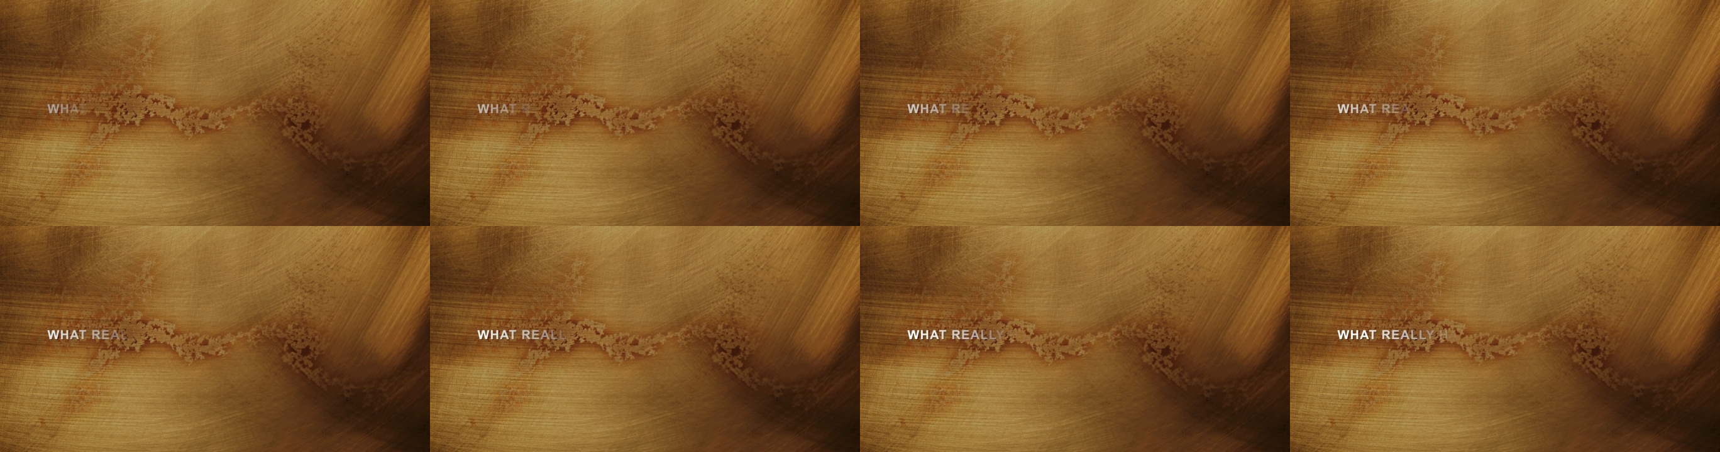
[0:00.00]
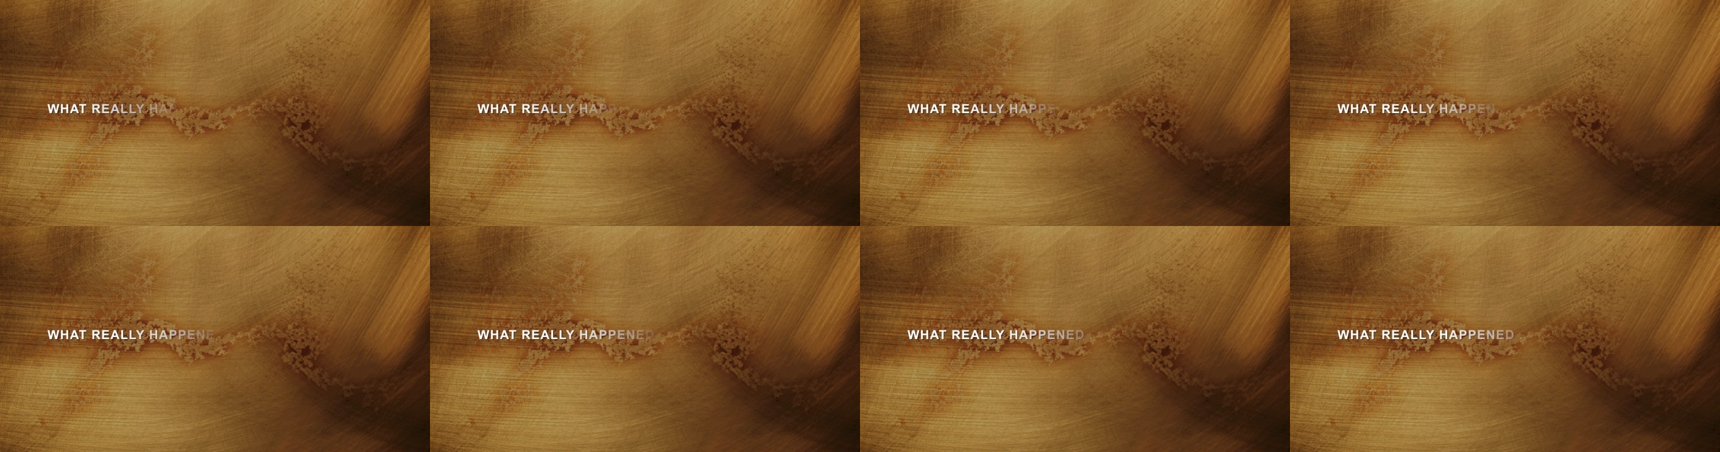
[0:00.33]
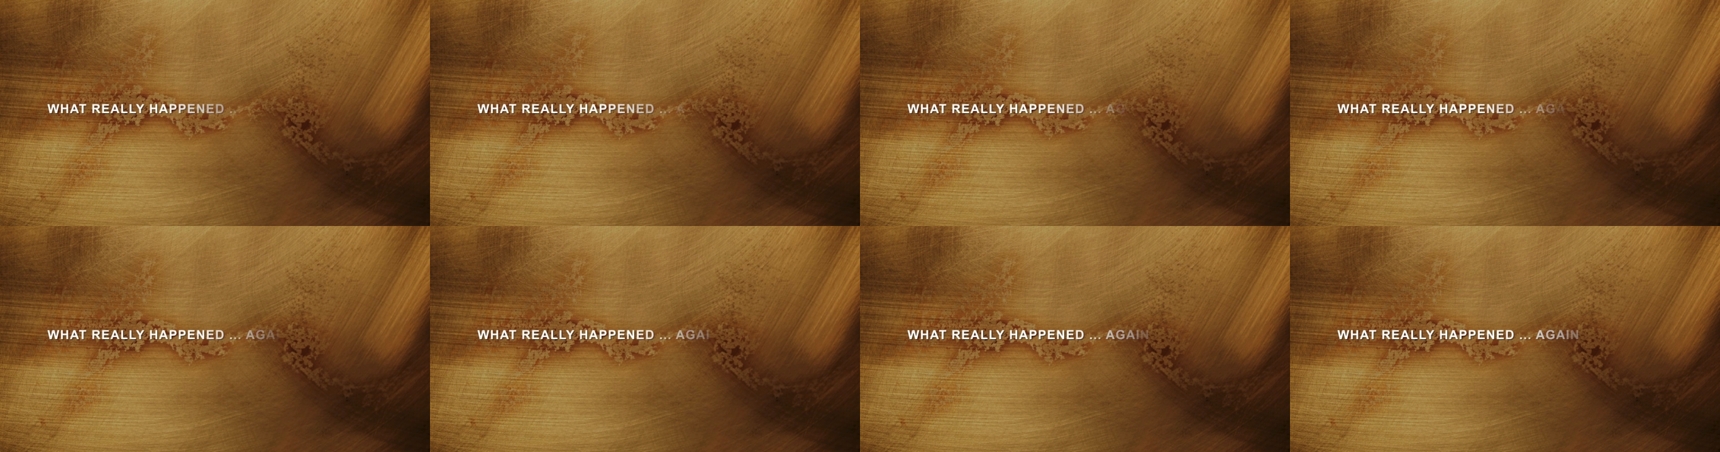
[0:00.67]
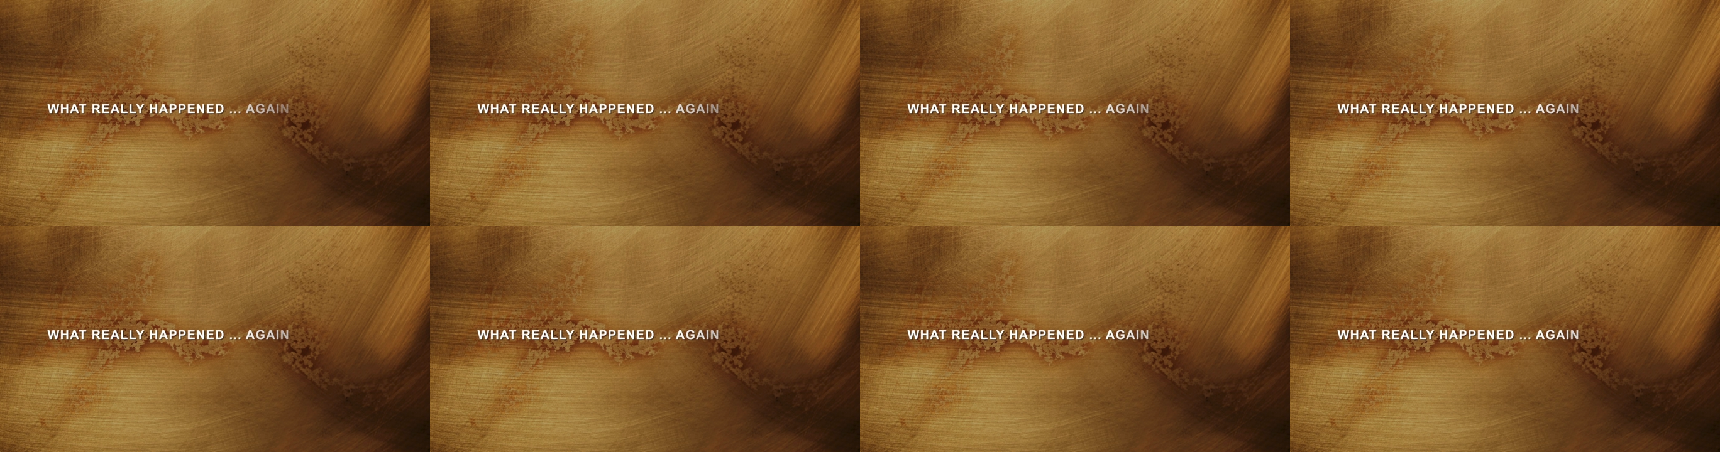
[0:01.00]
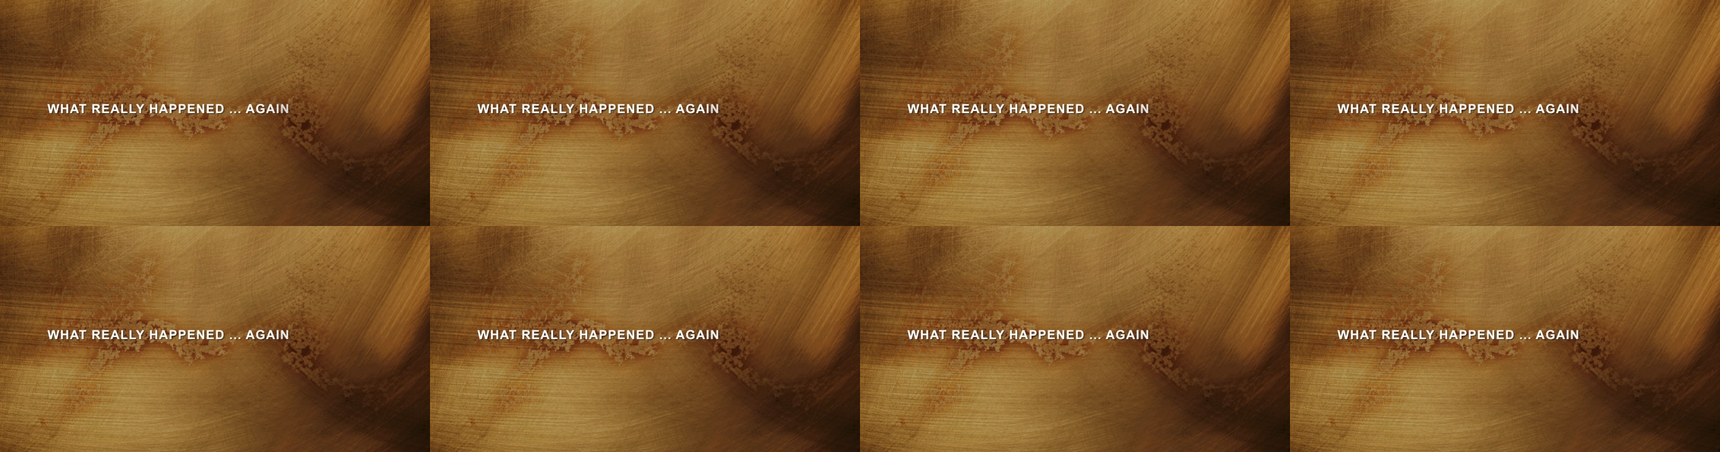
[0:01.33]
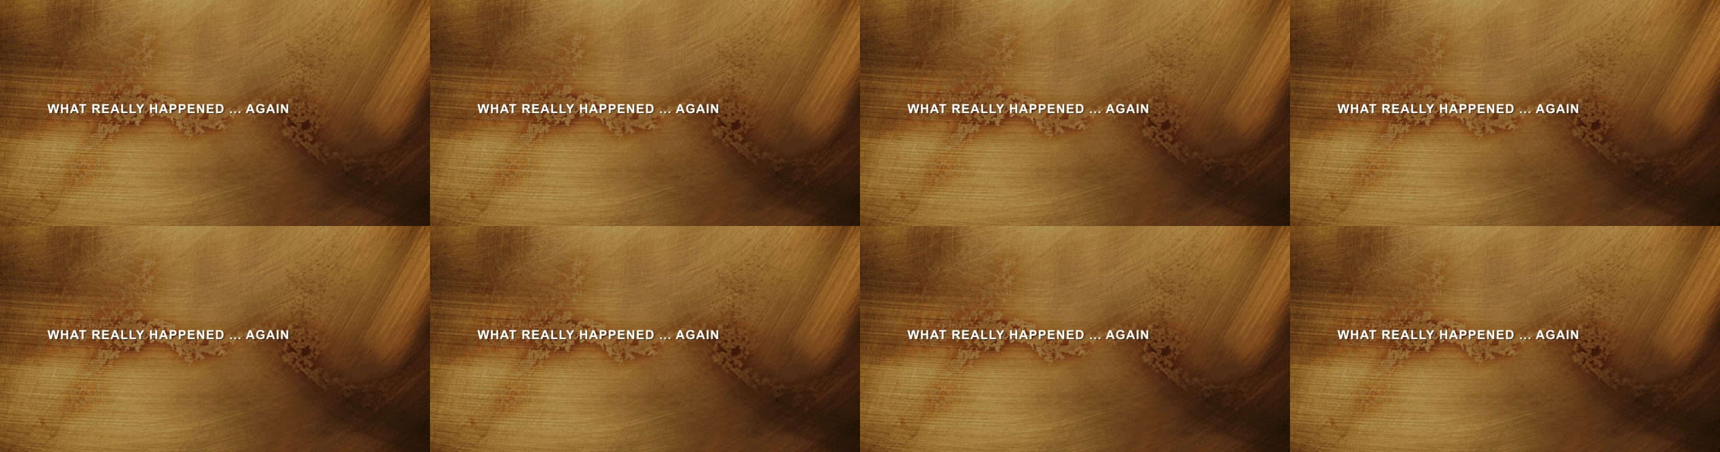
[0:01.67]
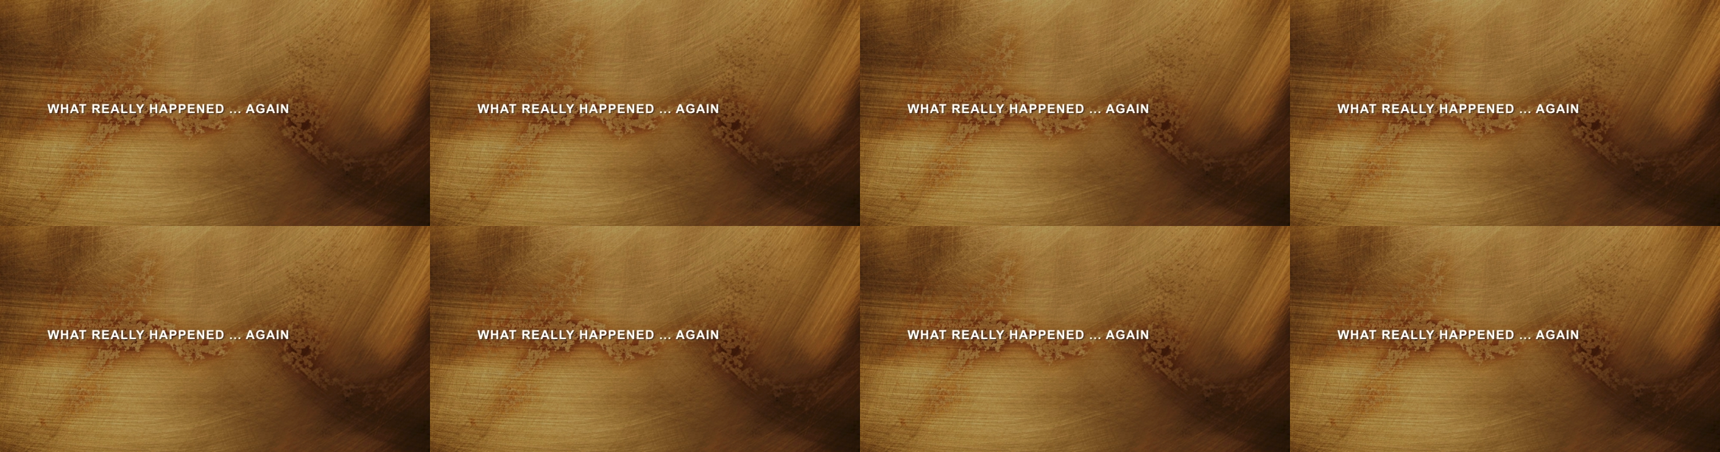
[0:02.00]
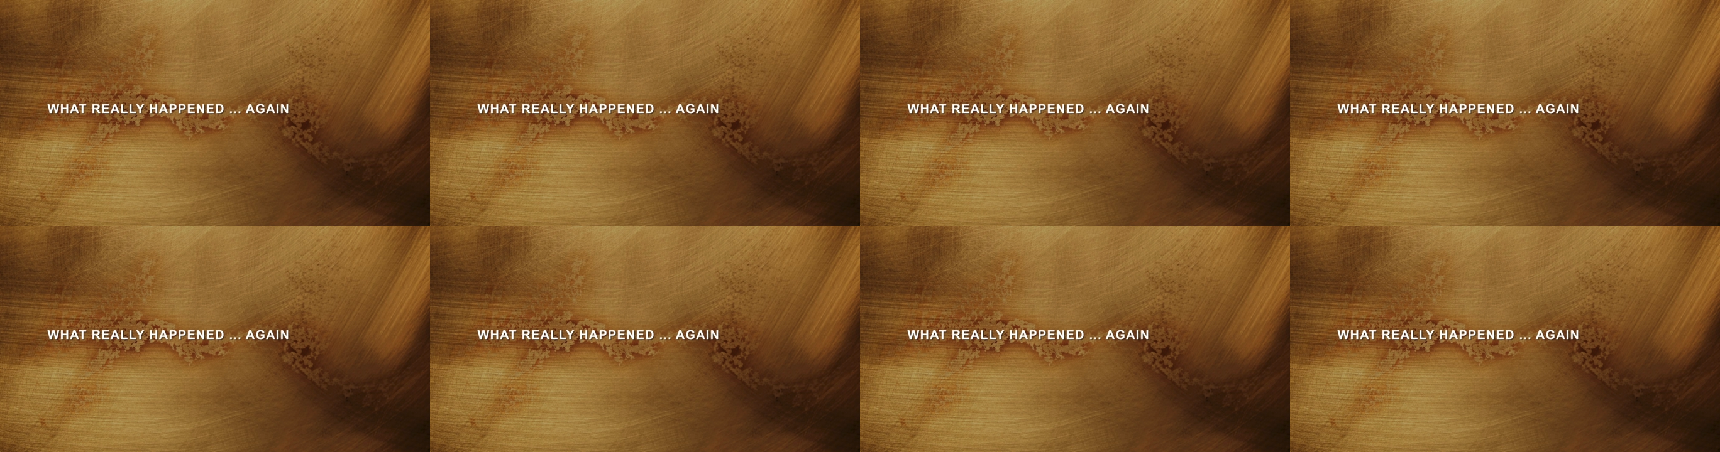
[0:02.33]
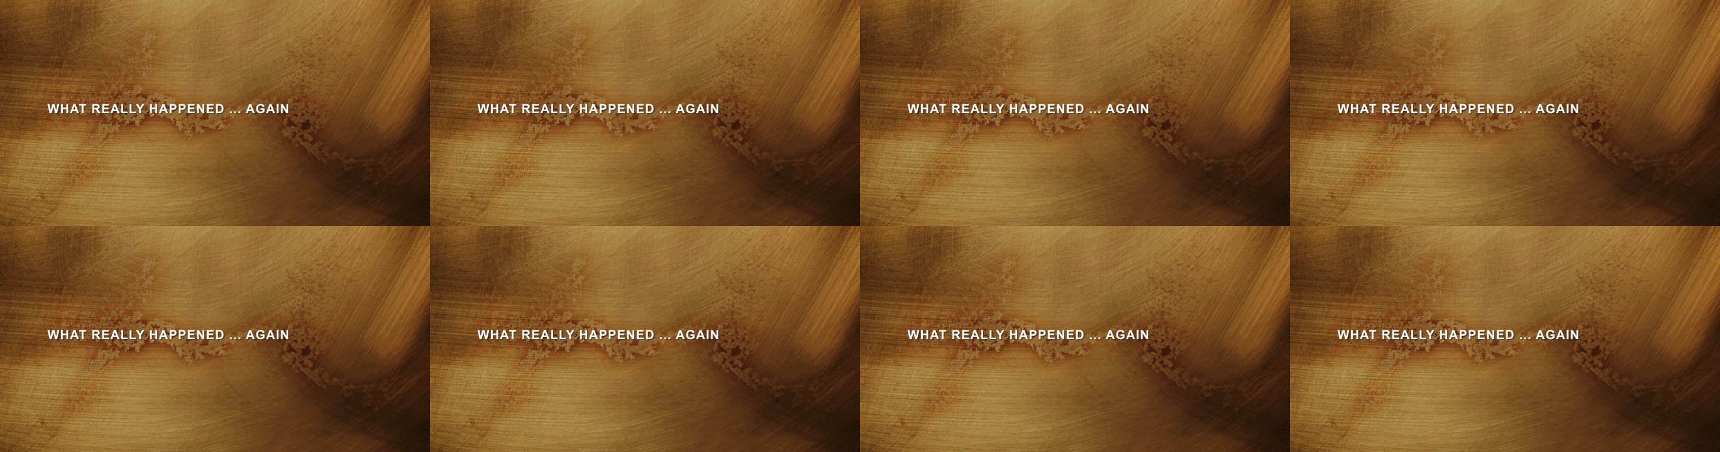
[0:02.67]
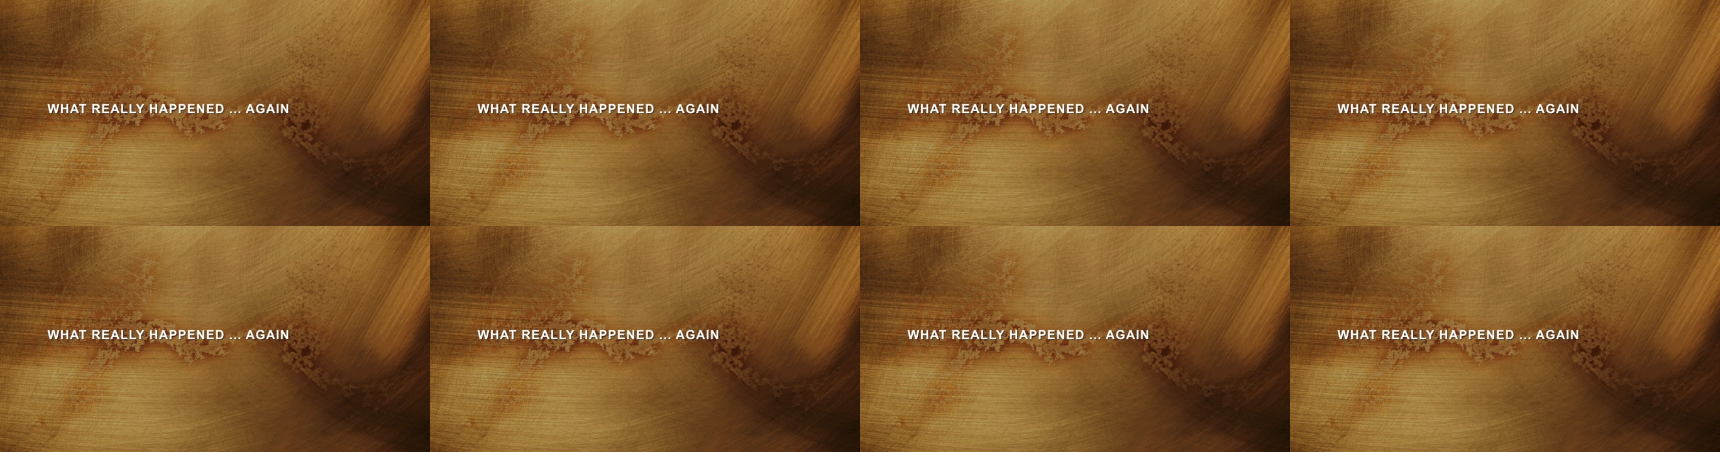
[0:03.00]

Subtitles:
[unreadable: no face in view]